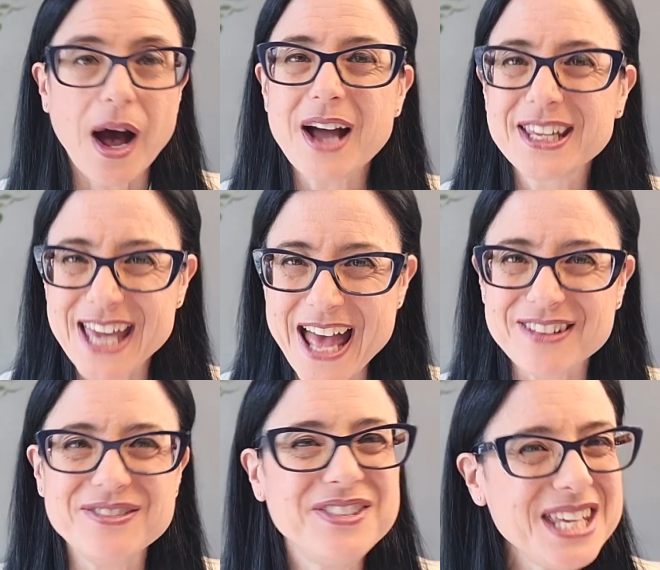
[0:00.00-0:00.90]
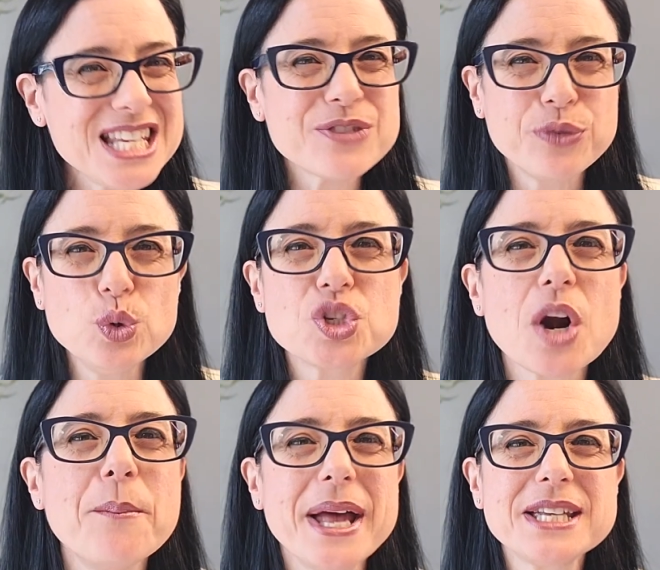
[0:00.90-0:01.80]
Again, these foods
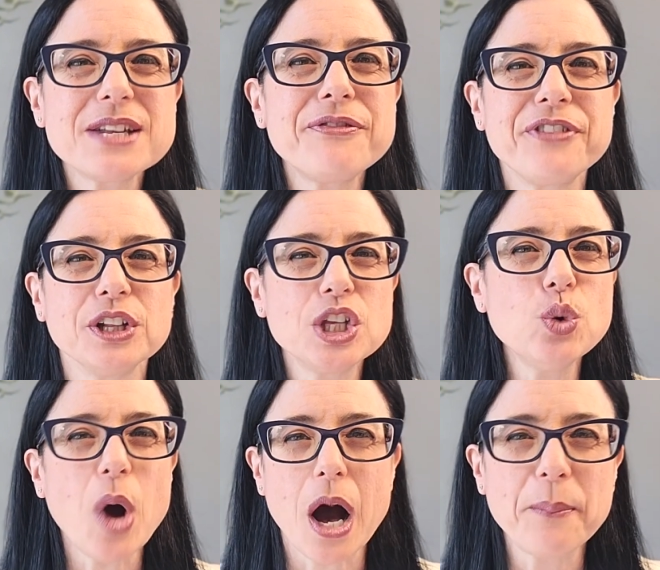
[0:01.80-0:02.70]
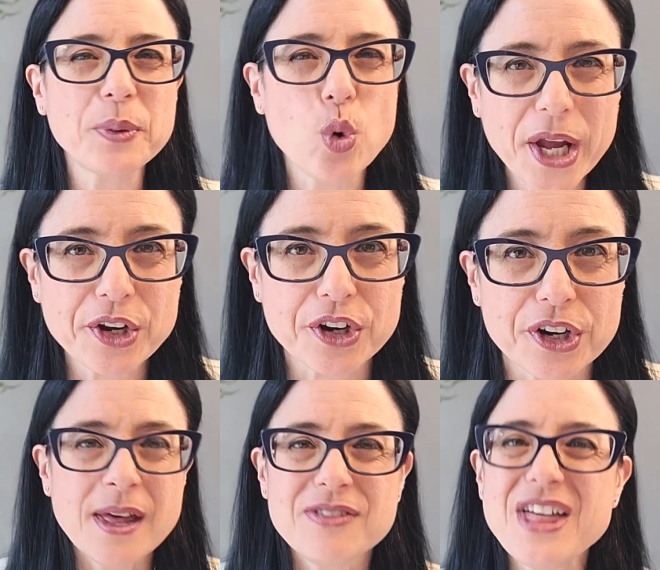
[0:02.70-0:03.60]
are meant to fill you up
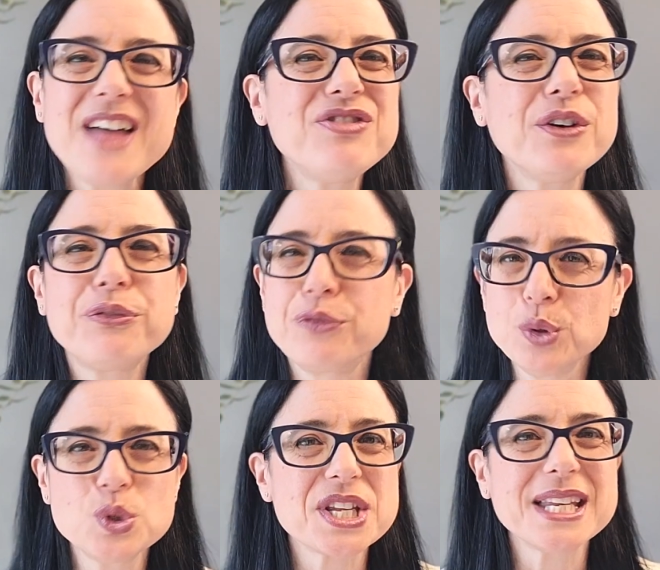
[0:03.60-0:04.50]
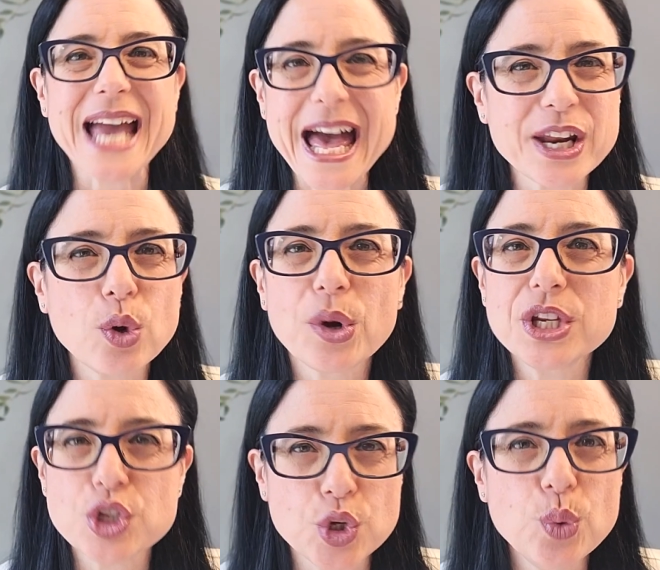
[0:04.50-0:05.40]
quicker than the foods in
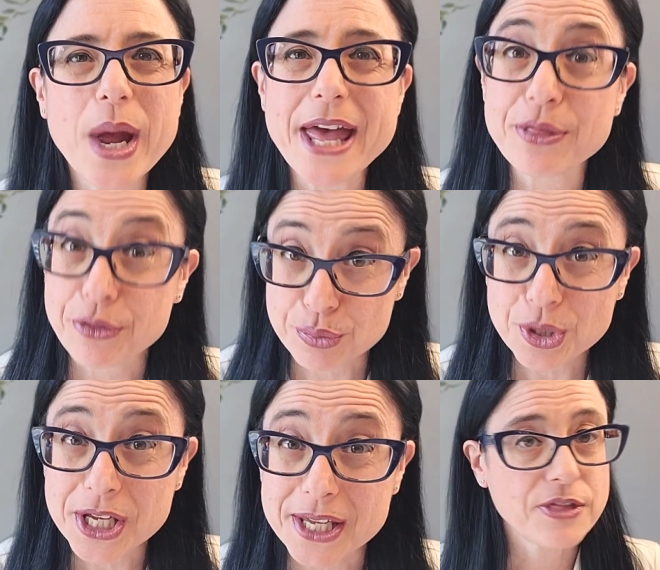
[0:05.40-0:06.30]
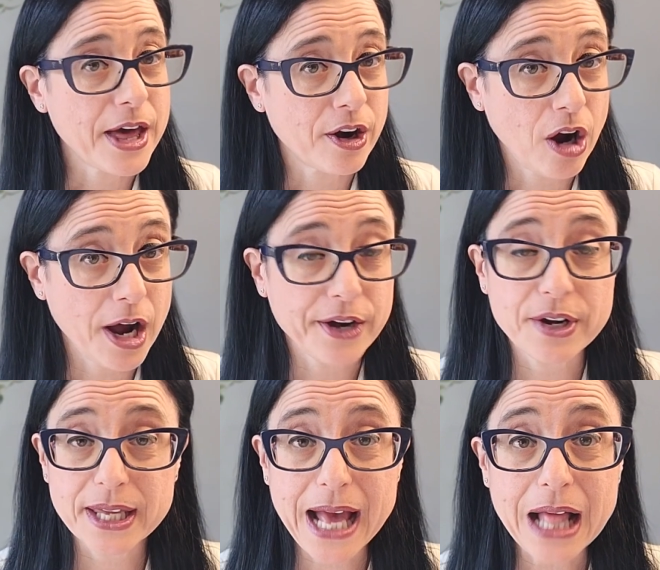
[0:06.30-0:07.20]
Category 2 and 3 that are higher
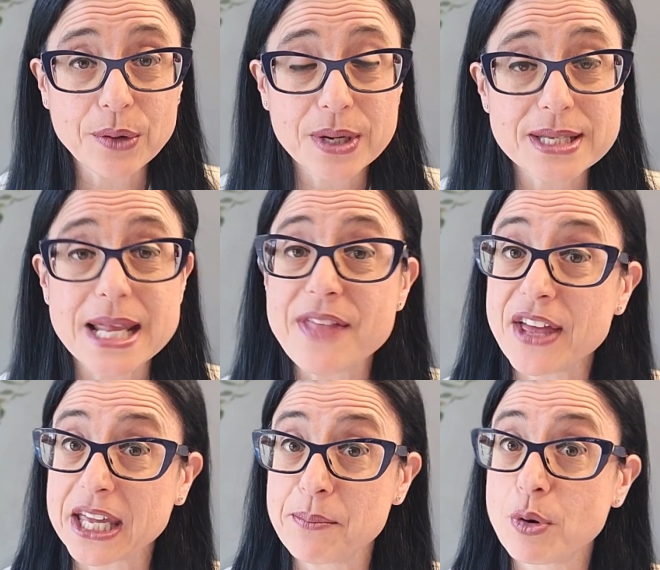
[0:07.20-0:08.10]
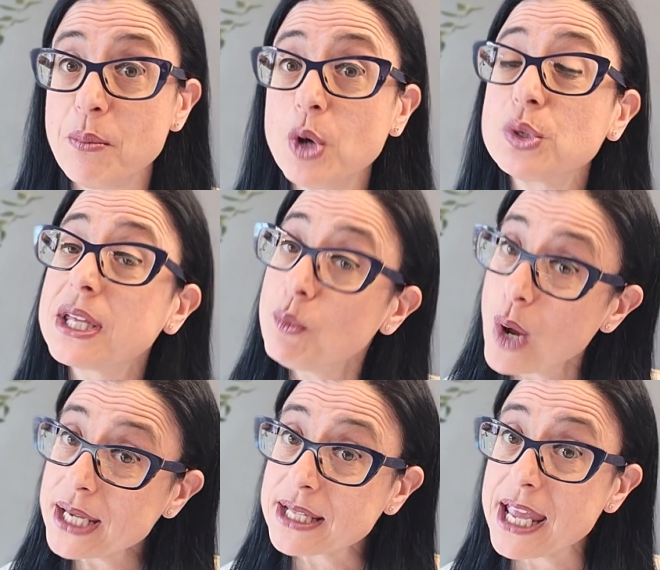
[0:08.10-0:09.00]
in calories and that can promote
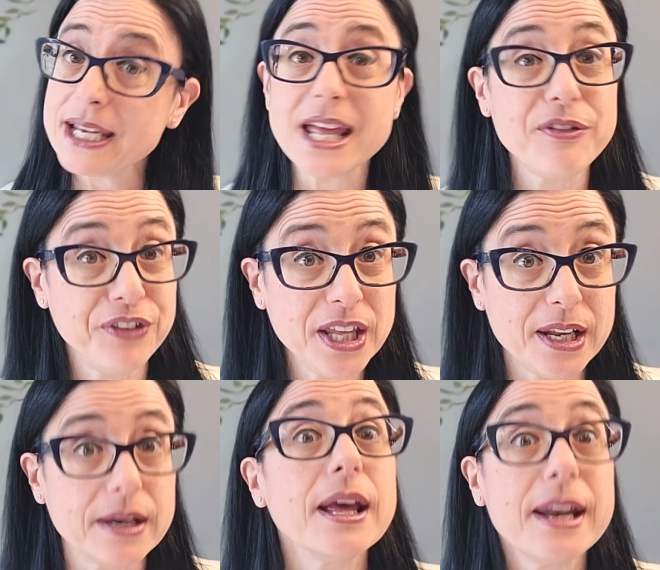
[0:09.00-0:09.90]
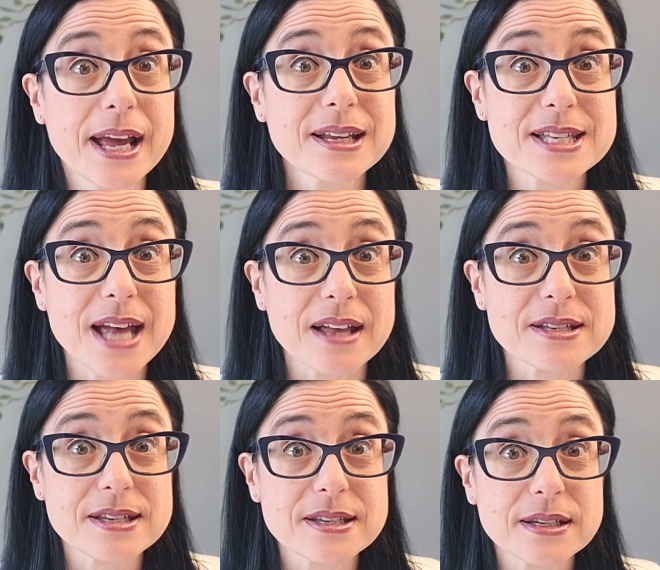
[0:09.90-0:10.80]
weight gain if eaten in
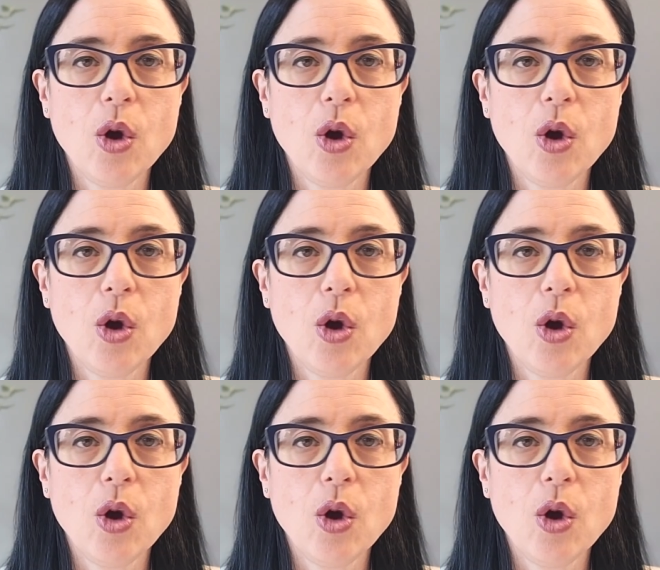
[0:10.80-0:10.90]
excess.